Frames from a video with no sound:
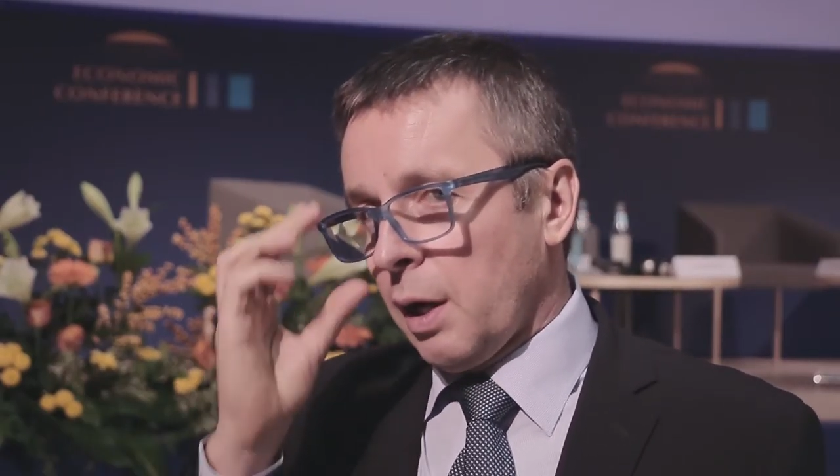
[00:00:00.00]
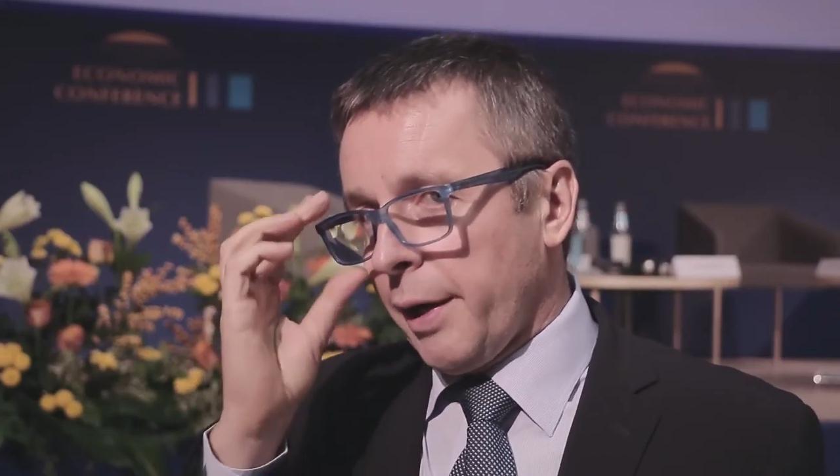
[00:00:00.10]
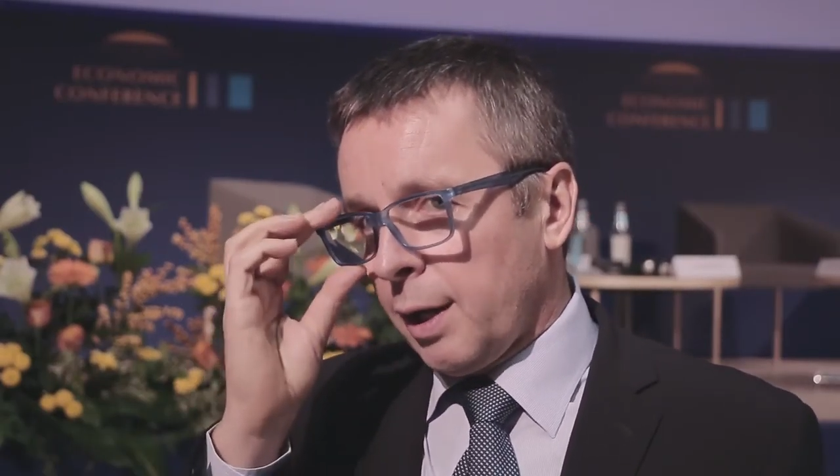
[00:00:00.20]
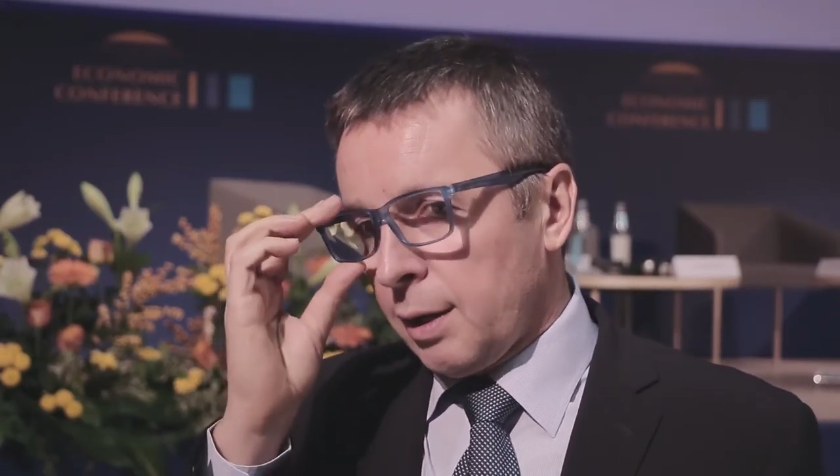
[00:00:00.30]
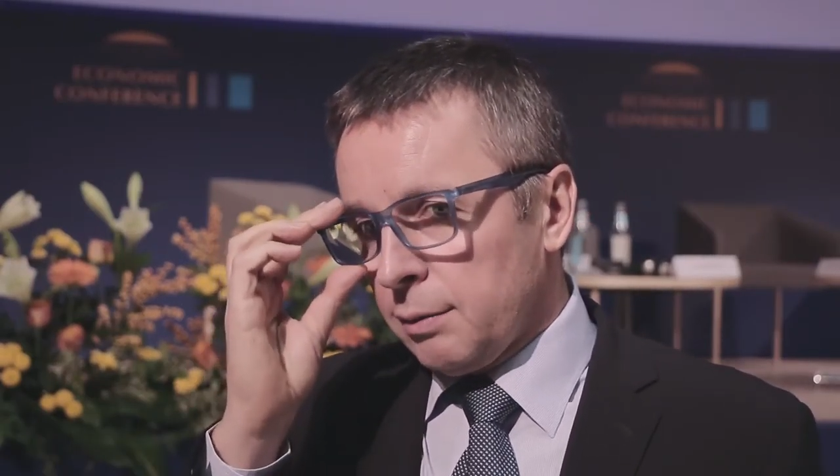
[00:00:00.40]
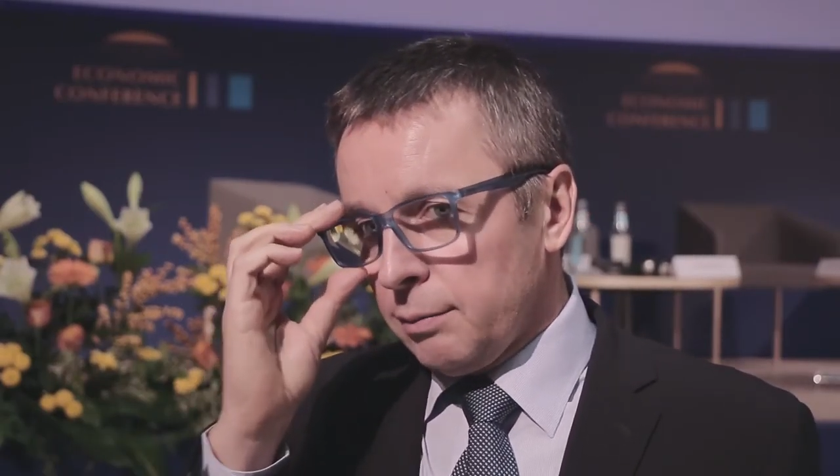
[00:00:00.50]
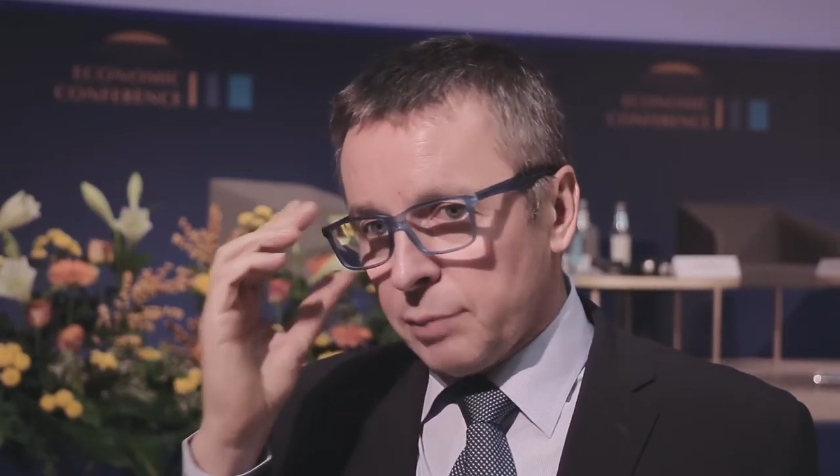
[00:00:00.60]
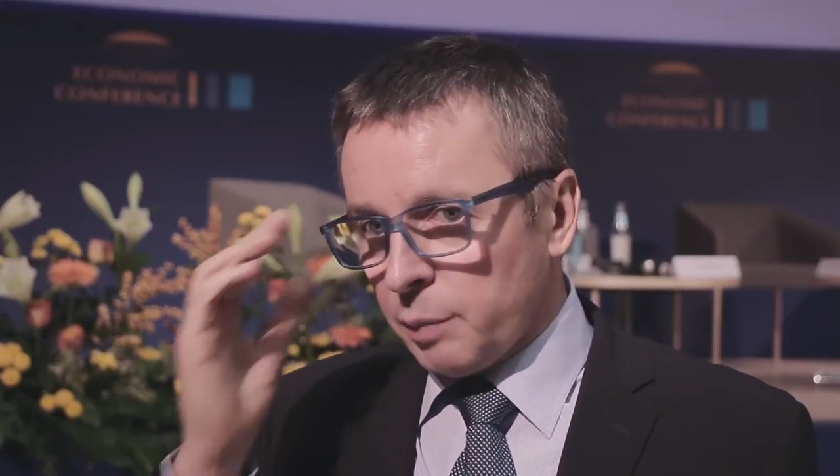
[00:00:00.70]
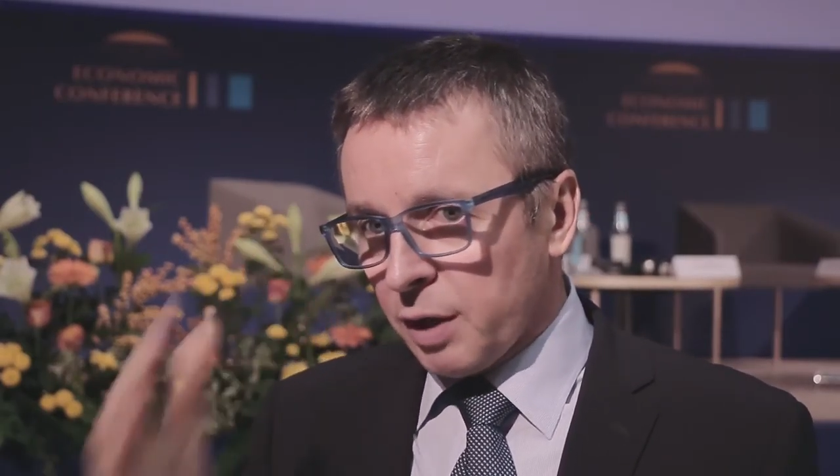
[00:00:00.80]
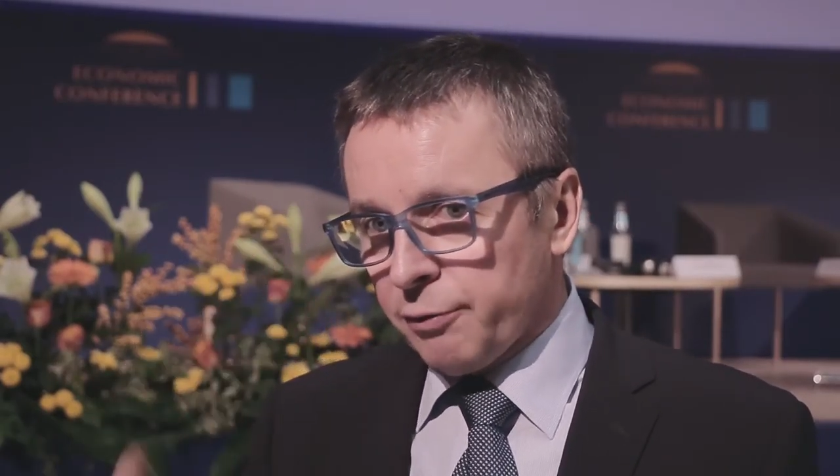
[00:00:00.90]
like
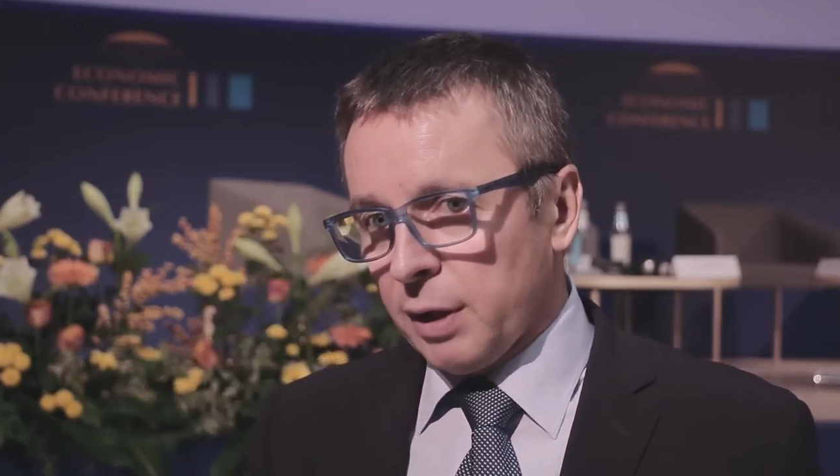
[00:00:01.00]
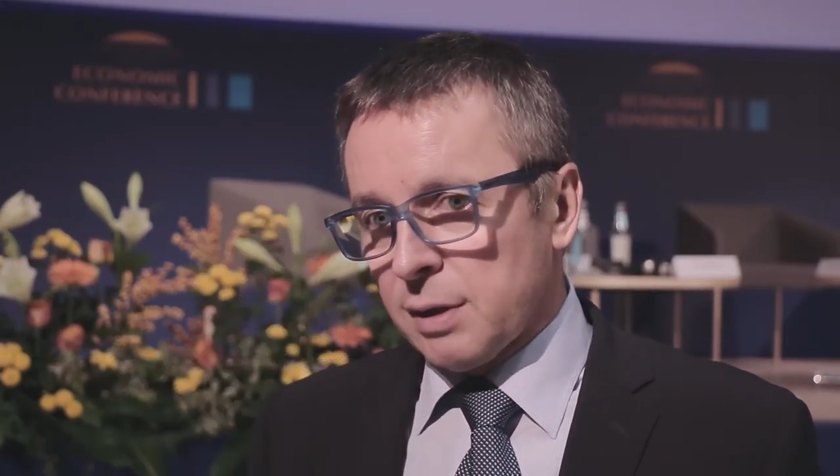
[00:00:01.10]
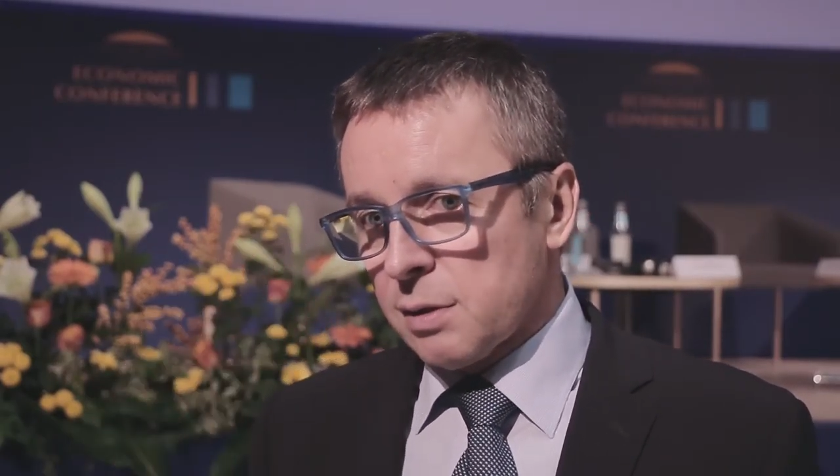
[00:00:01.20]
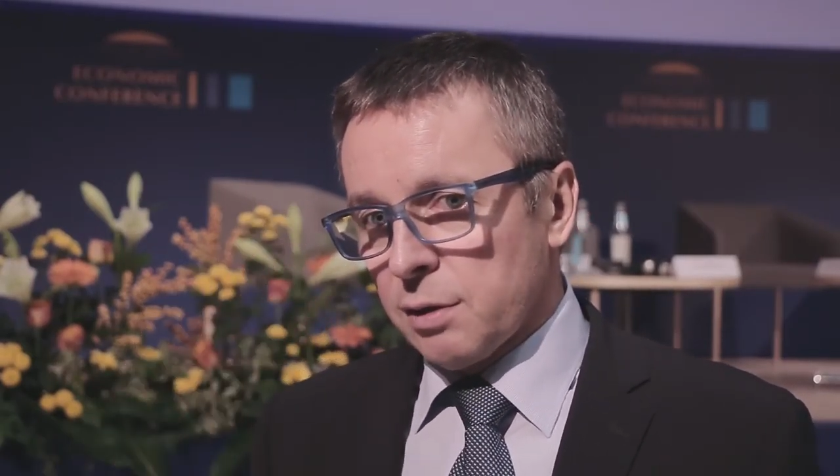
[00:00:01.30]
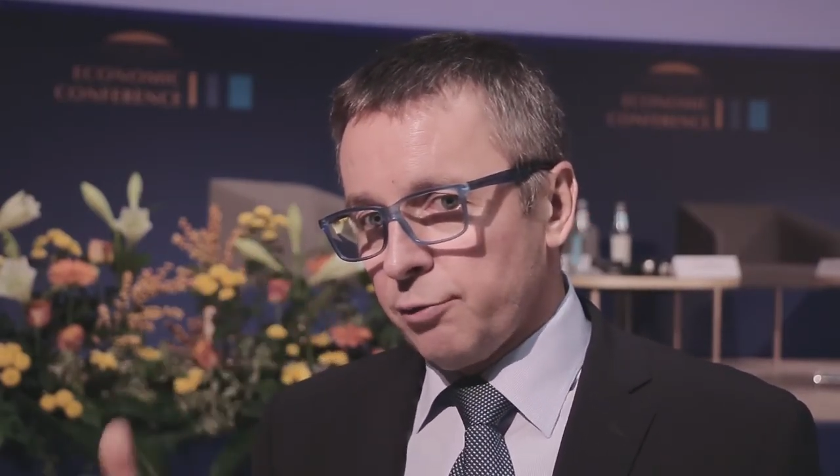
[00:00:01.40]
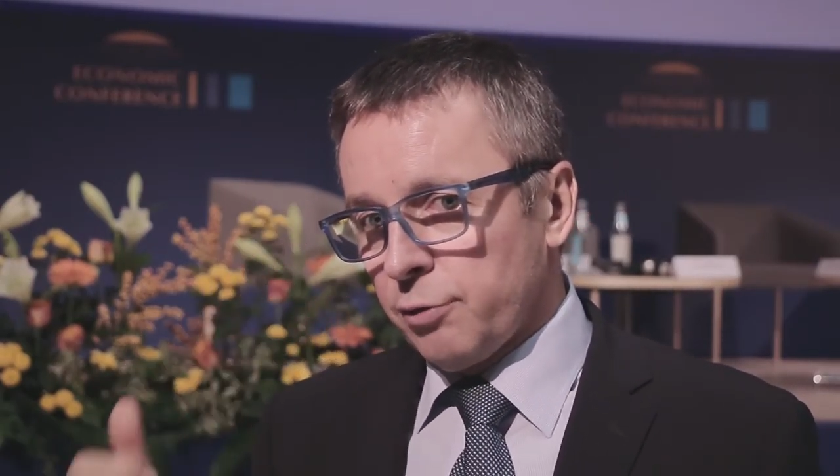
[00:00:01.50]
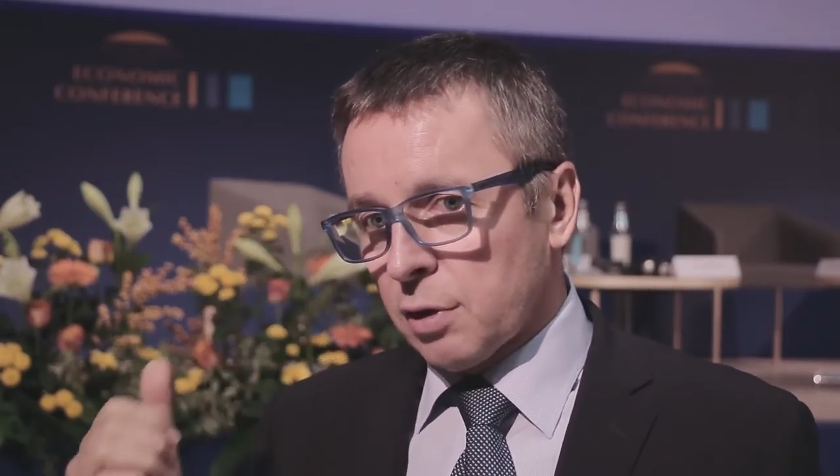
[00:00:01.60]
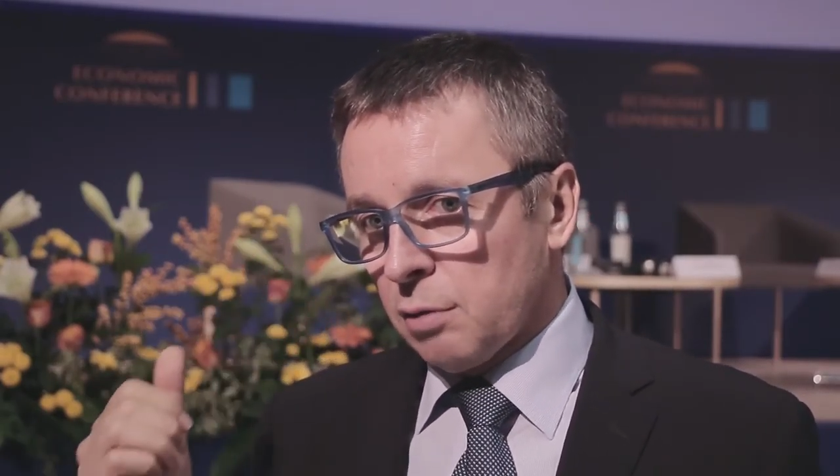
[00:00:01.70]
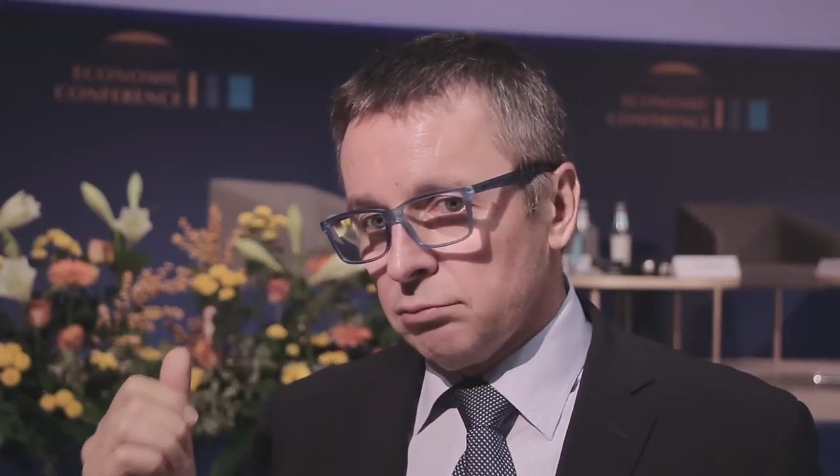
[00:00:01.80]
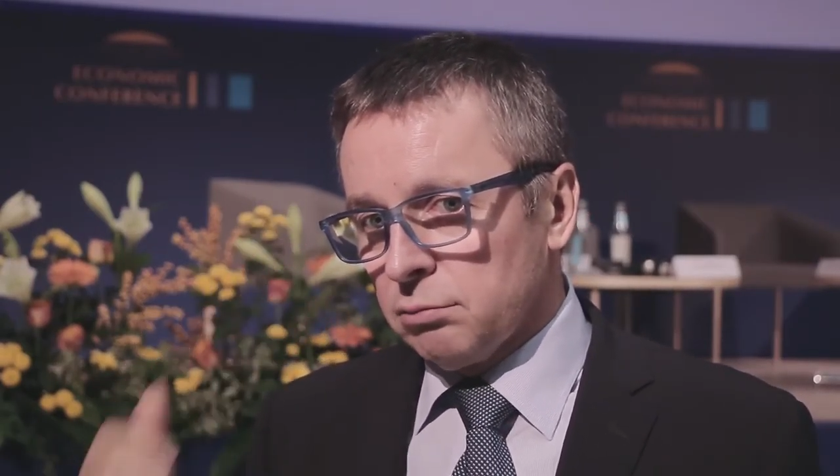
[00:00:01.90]
public finance
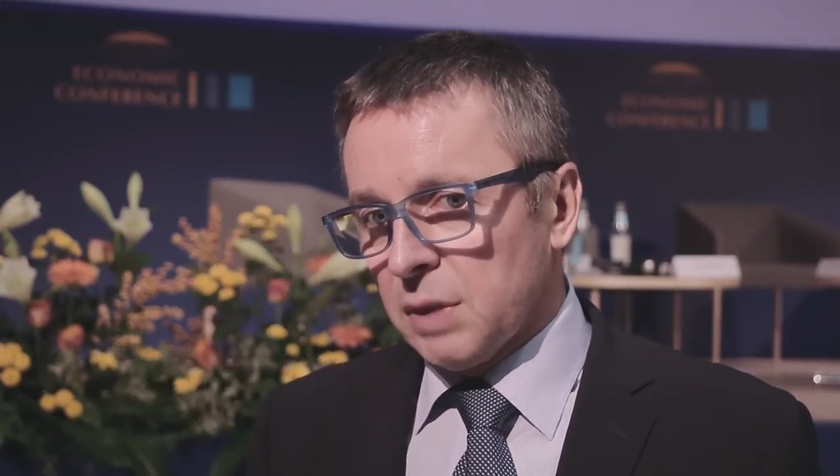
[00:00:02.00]
reform,